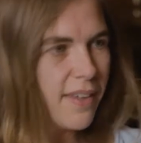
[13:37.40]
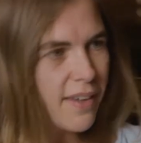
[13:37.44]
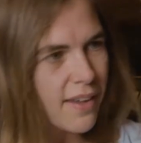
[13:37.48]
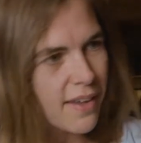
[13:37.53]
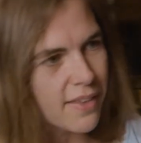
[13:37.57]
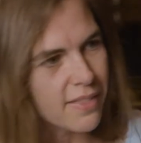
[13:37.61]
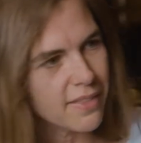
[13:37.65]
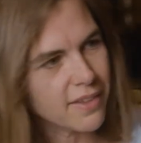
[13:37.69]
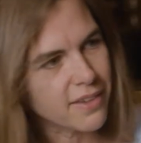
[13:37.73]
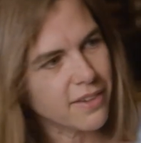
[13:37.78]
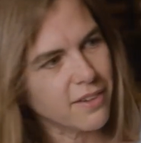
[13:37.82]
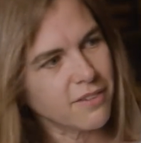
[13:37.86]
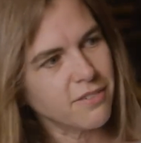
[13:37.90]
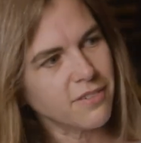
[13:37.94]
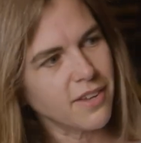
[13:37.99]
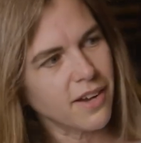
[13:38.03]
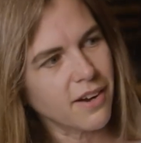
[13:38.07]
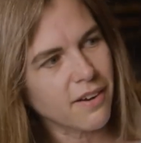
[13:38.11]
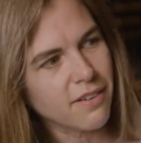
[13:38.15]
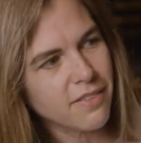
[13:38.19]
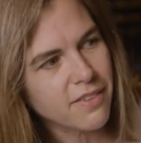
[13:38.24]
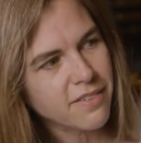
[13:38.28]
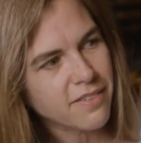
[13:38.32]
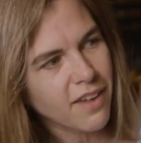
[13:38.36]
And then you
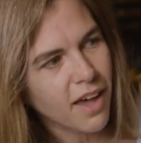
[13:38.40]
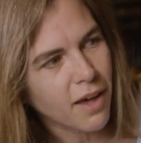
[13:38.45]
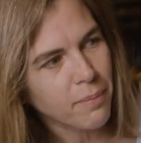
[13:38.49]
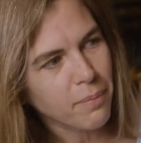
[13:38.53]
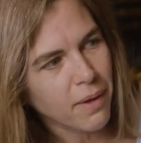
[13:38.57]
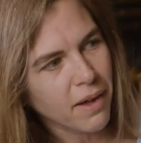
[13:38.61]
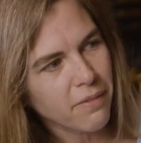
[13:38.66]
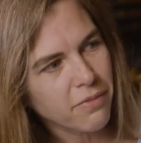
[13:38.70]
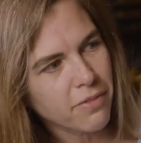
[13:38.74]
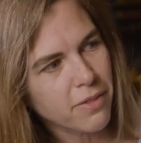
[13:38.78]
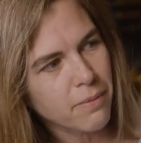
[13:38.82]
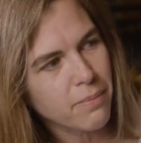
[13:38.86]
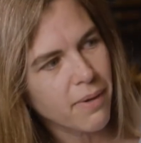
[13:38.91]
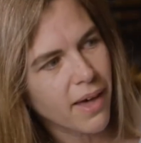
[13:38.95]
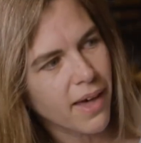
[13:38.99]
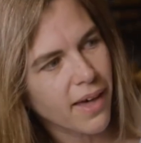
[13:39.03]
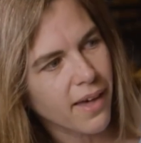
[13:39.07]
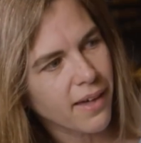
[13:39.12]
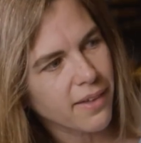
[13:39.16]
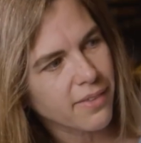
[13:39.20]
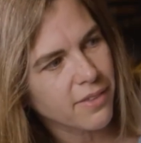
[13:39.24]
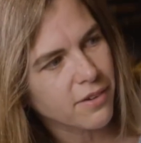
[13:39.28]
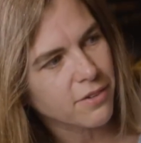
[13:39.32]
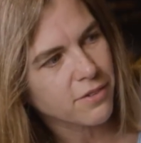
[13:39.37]
tear the top off the
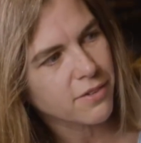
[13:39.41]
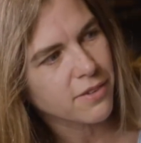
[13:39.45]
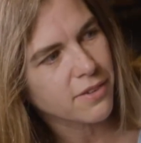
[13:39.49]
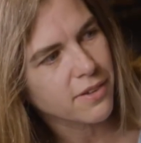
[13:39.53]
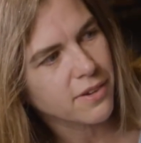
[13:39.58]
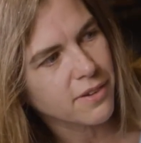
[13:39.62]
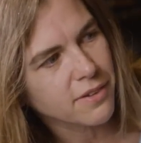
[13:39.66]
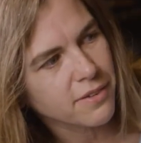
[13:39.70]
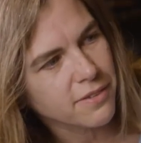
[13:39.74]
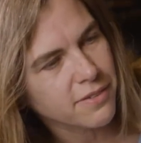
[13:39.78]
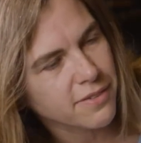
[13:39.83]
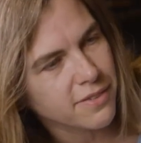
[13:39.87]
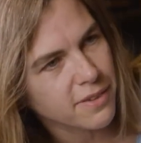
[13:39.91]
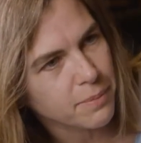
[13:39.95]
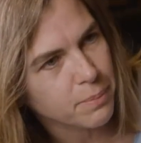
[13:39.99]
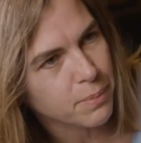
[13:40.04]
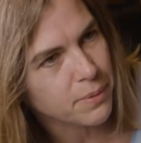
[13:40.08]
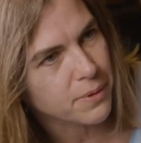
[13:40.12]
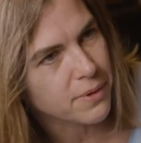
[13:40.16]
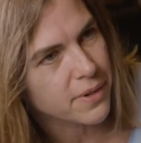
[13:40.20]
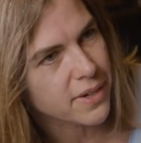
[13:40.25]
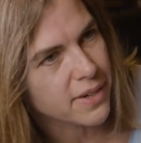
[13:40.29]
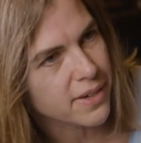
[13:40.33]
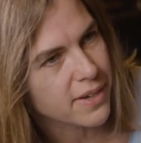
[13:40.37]
bag. There's a little
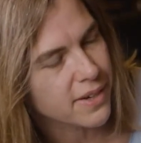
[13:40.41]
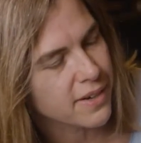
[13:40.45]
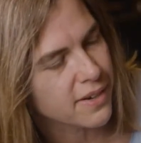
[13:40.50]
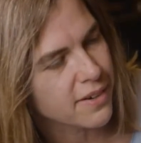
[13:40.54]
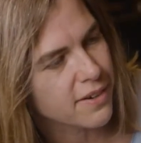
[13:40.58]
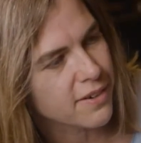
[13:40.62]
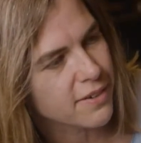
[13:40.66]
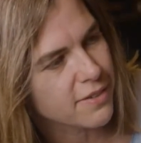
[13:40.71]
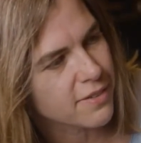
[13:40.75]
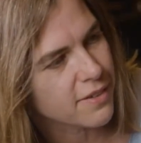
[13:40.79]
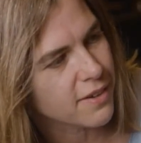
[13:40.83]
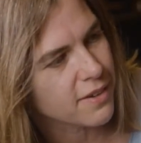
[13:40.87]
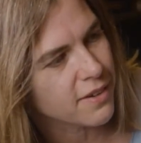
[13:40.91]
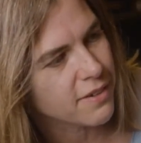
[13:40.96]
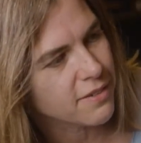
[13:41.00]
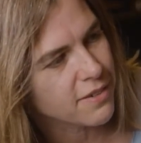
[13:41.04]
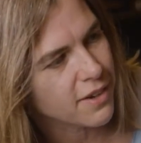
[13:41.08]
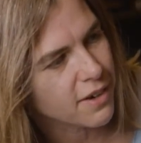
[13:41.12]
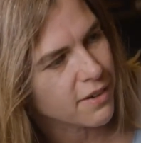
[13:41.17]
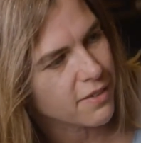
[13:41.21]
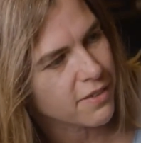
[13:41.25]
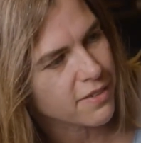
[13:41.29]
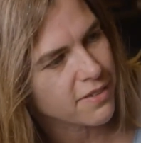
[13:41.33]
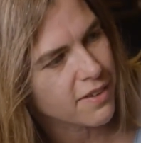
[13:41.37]
zipper in here. So you
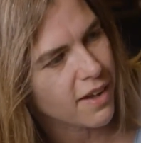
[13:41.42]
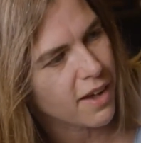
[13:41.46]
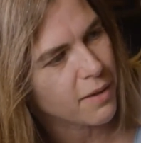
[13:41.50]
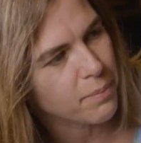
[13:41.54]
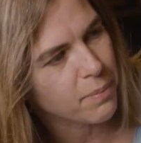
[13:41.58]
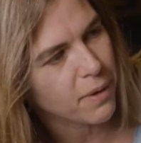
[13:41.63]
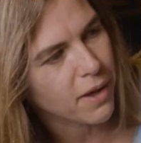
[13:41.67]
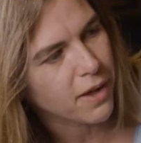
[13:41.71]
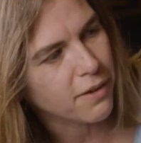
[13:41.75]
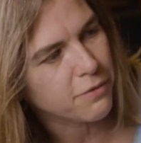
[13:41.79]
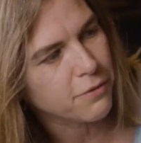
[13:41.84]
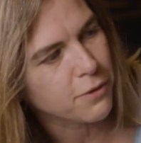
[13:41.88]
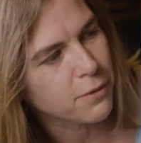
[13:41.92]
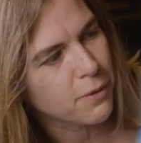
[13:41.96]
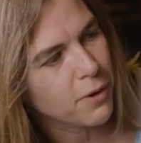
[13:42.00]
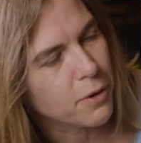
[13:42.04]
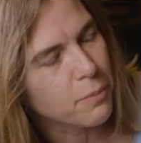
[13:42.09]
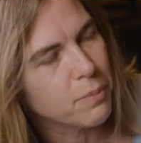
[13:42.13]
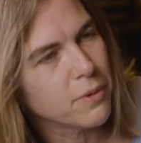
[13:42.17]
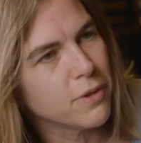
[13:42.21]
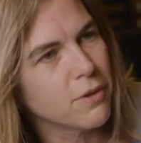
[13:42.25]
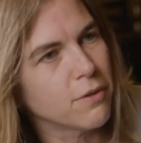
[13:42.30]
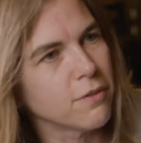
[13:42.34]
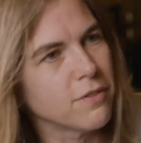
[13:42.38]
tear the top off, you
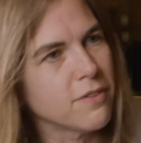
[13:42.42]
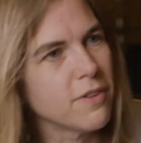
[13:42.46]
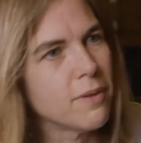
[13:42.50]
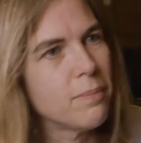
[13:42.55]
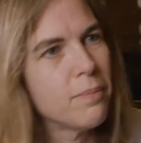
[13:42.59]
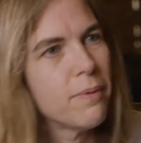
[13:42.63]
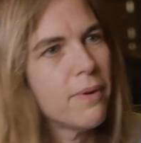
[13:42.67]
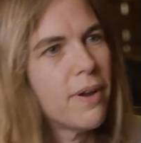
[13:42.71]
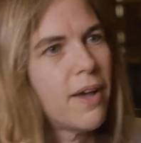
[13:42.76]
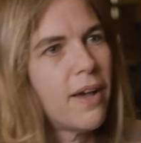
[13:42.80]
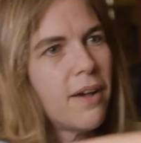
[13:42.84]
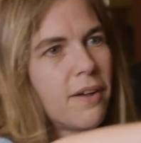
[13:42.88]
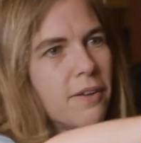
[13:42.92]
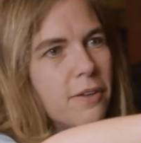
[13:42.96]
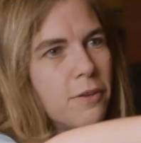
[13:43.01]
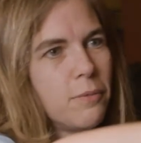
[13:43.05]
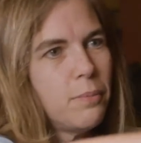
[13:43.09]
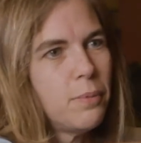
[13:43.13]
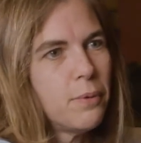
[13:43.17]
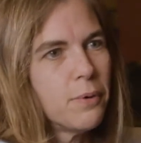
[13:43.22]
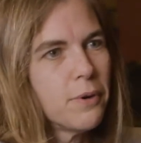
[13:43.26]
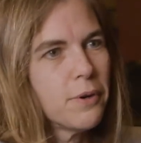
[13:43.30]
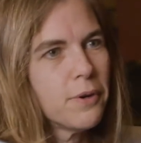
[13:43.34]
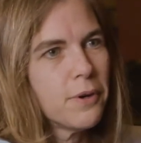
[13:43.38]
open your zipper out, you
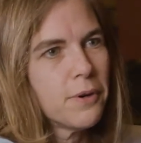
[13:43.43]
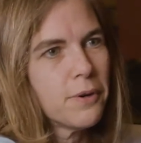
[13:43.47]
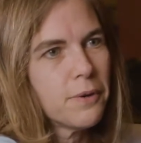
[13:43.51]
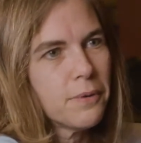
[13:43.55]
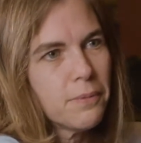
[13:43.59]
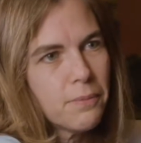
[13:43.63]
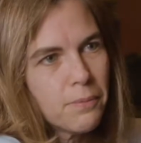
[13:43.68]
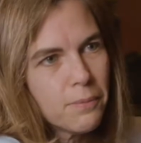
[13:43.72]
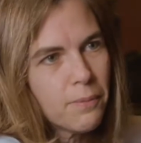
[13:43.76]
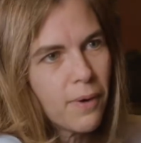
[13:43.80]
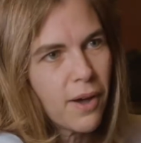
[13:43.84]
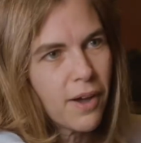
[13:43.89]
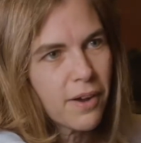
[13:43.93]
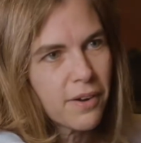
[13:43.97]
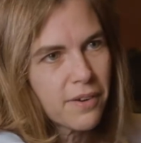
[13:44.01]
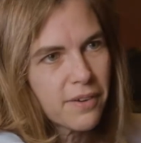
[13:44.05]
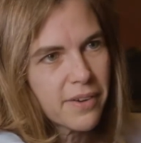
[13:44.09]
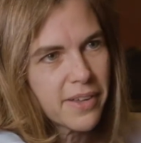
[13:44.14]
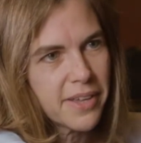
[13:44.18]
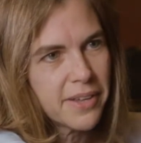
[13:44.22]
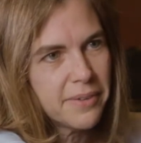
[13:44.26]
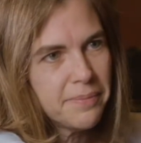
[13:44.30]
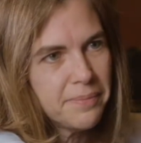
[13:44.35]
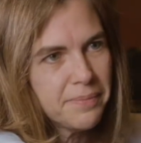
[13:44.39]
pour your water
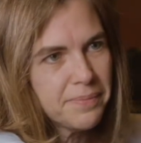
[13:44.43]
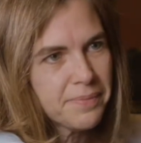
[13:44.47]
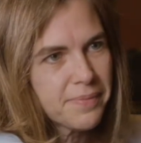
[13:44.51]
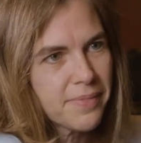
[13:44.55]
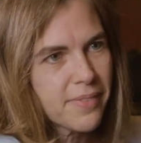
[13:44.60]
in.